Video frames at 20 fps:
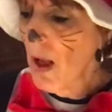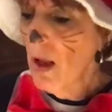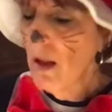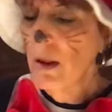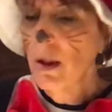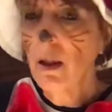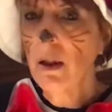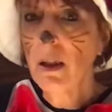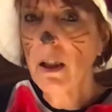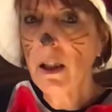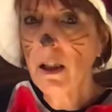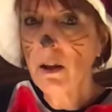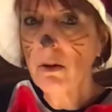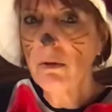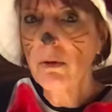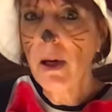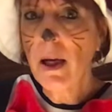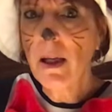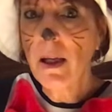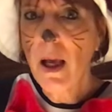The Little
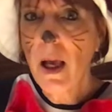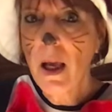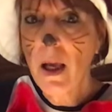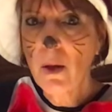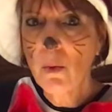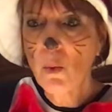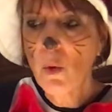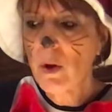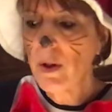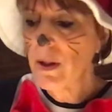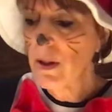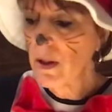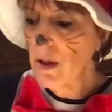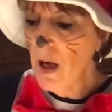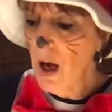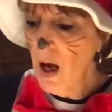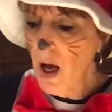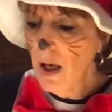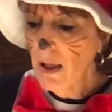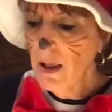Red Hen was
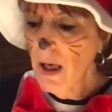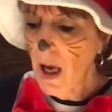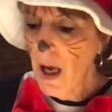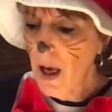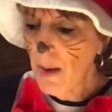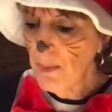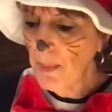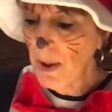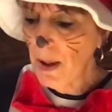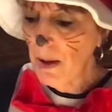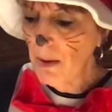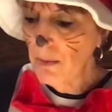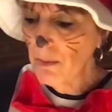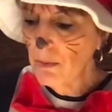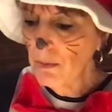not happy.